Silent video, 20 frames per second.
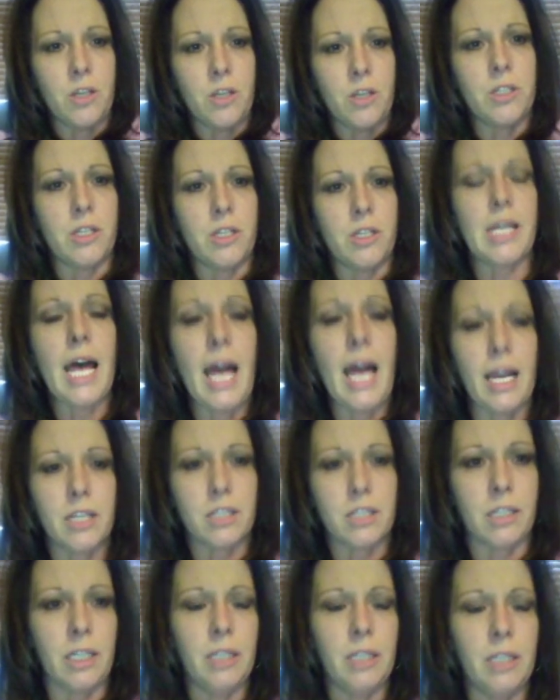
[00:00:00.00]
which is
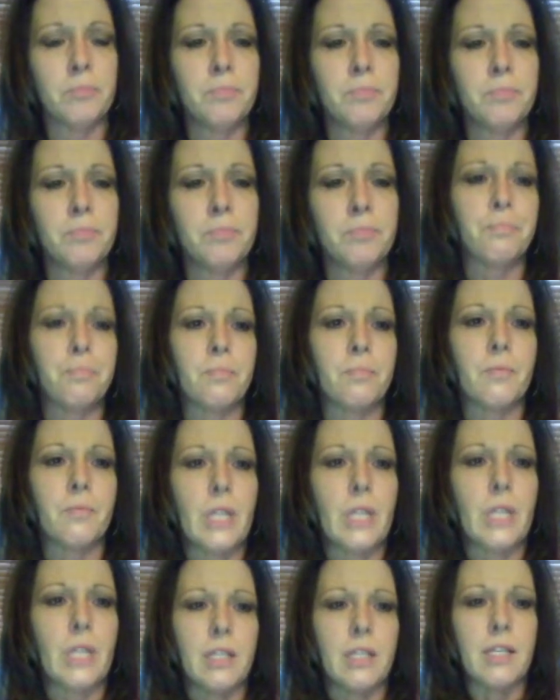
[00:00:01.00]
actually
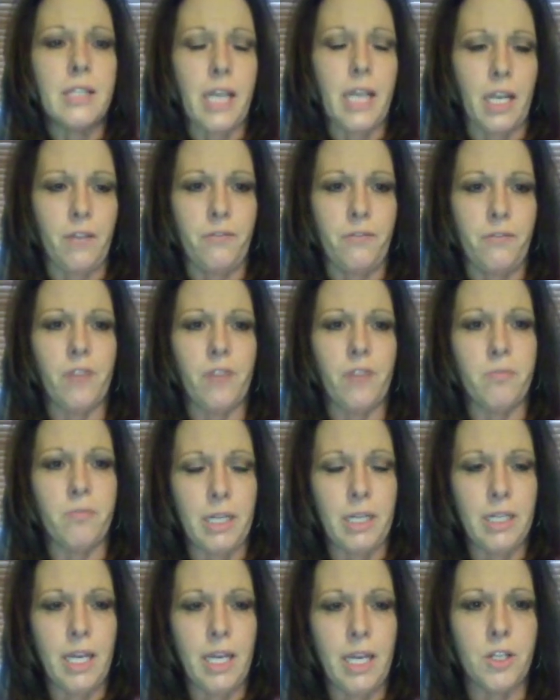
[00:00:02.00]
the side effect from
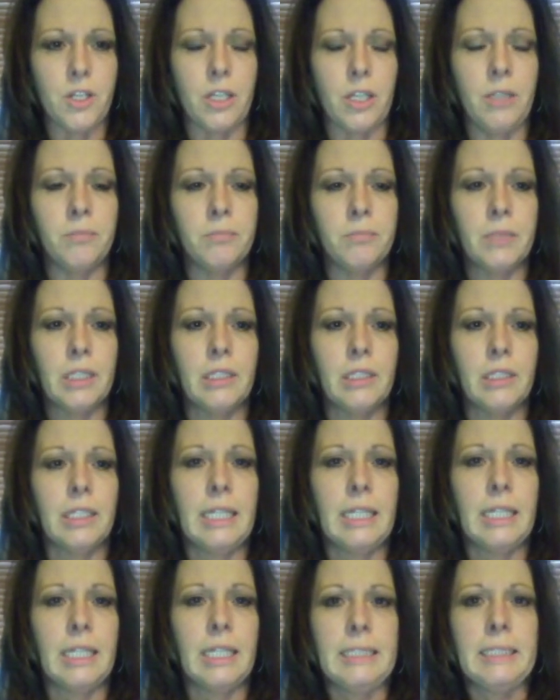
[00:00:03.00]
medication.
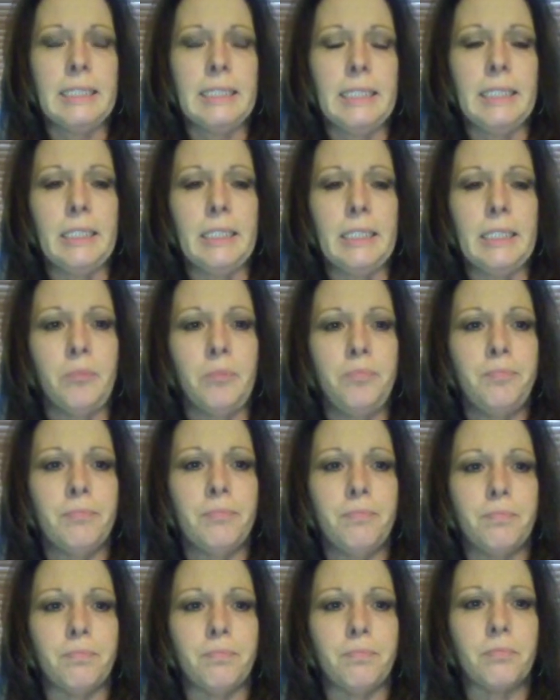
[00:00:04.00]

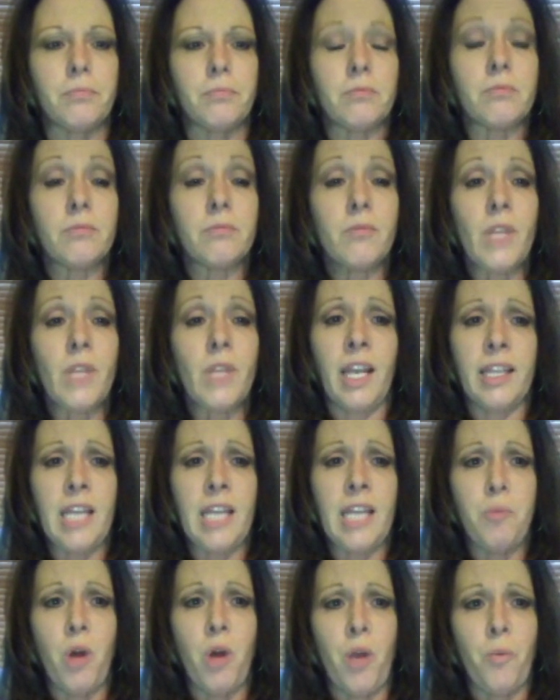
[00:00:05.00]

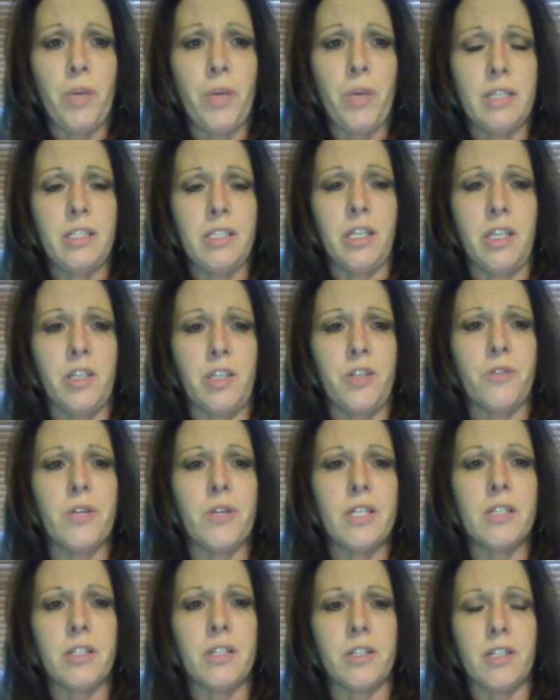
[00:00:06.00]
At that point, we continued to
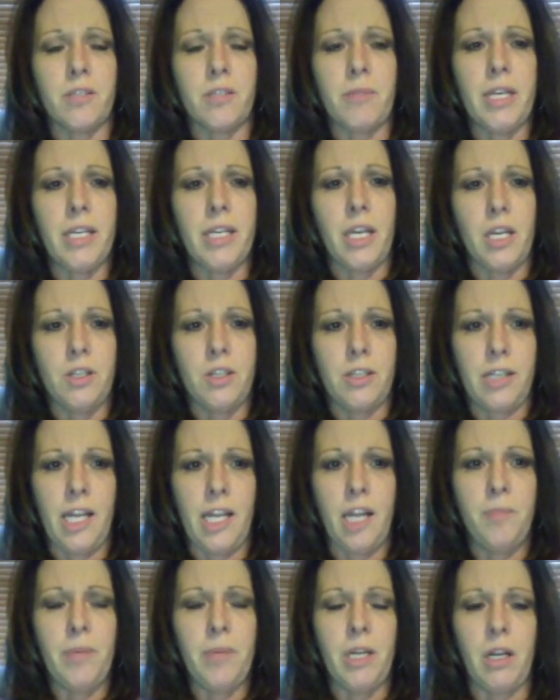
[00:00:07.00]
research the medication
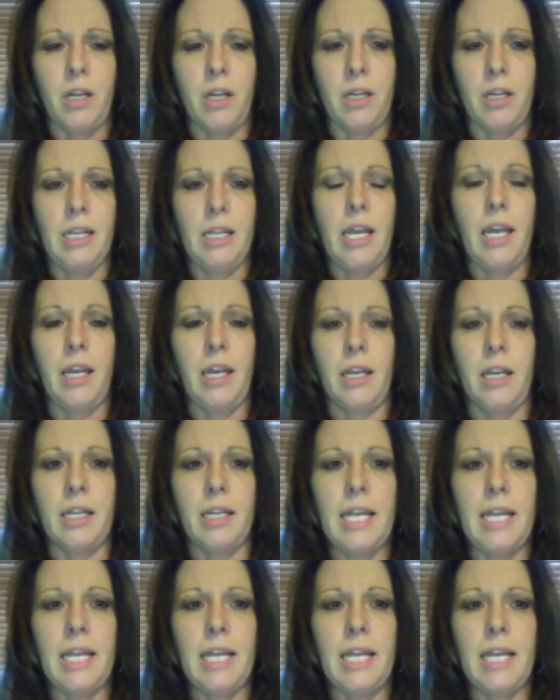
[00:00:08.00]
that I'd been on,
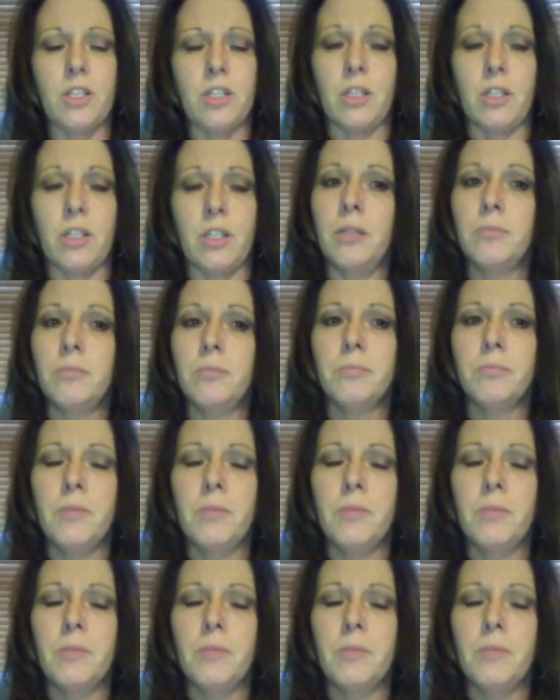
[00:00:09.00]
and actually,